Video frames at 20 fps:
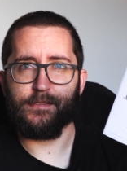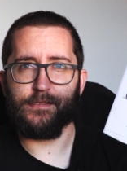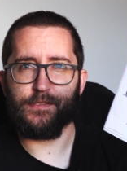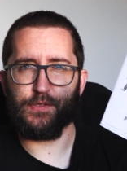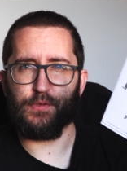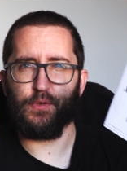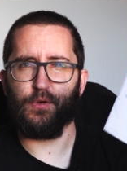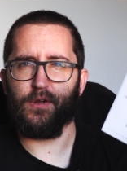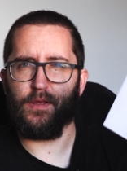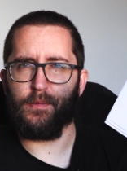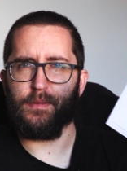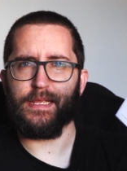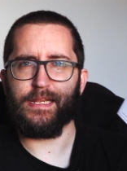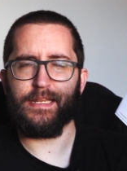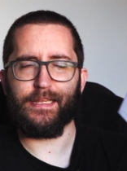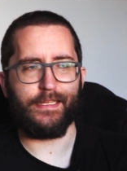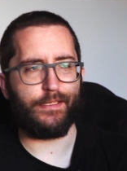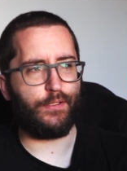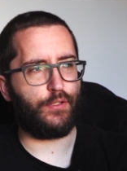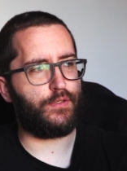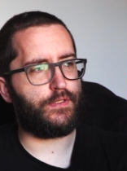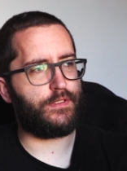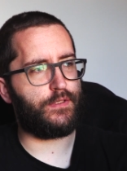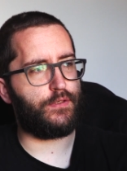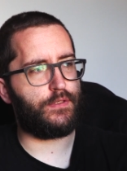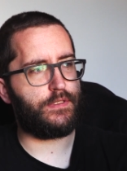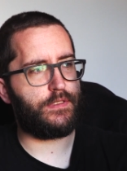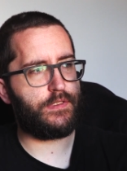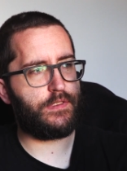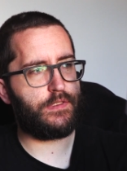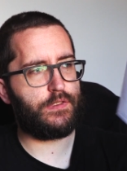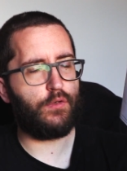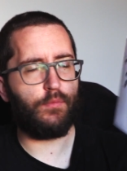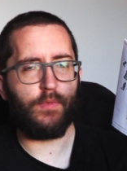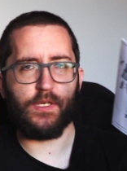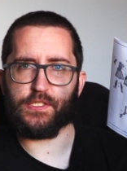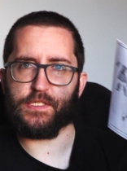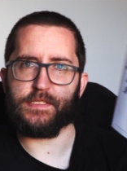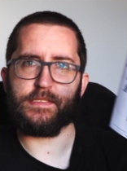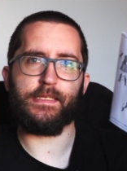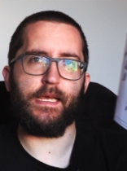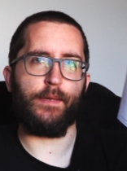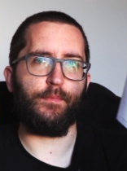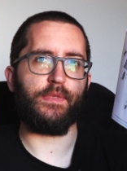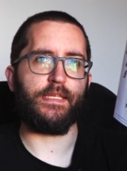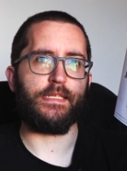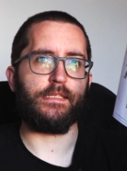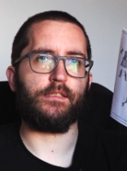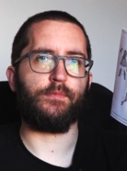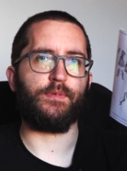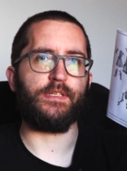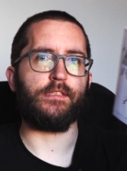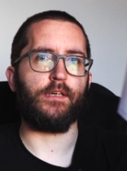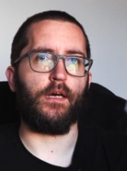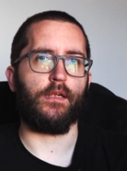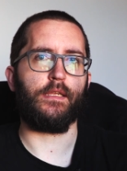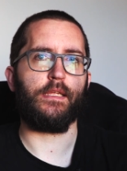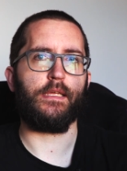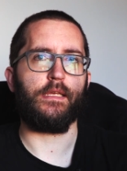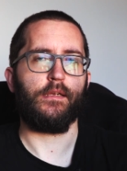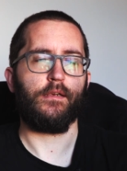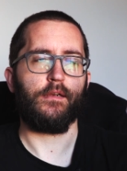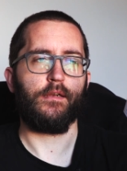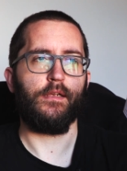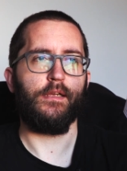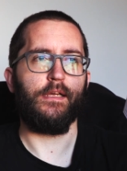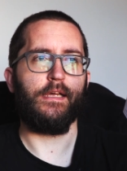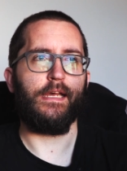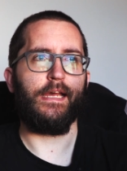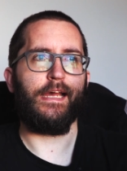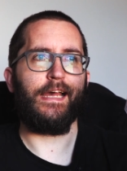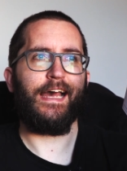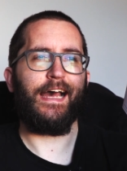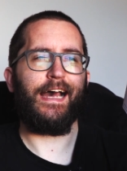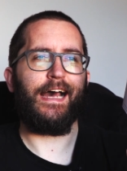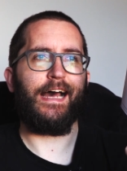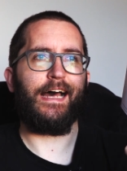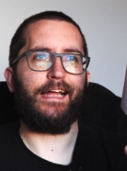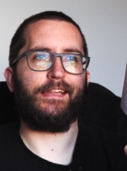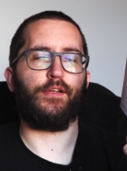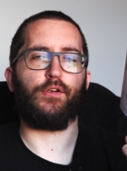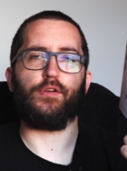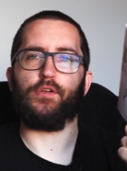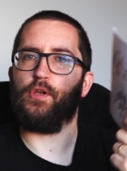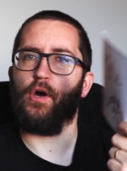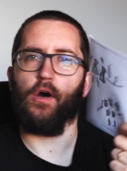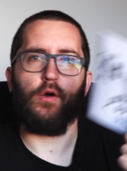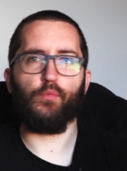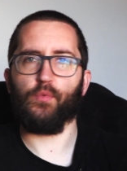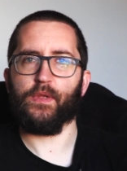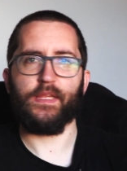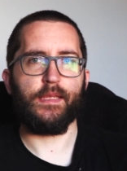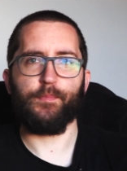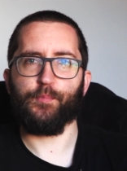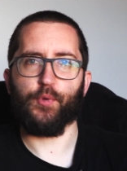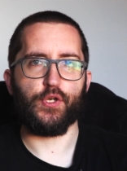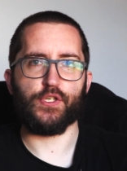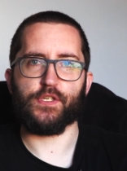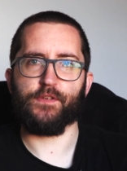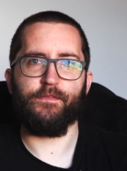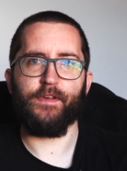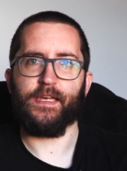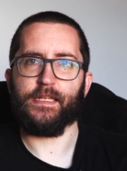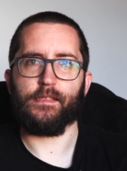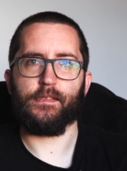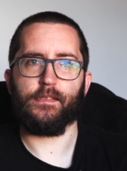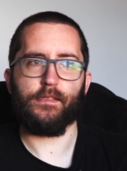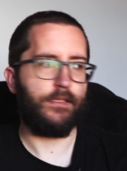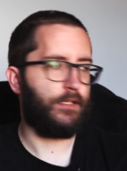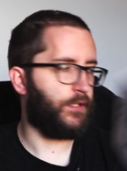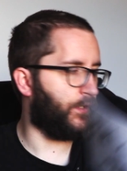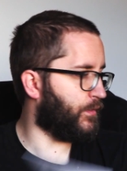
Do you know what I mean? Like there's so much assembly to be done here, and they're not really push fit.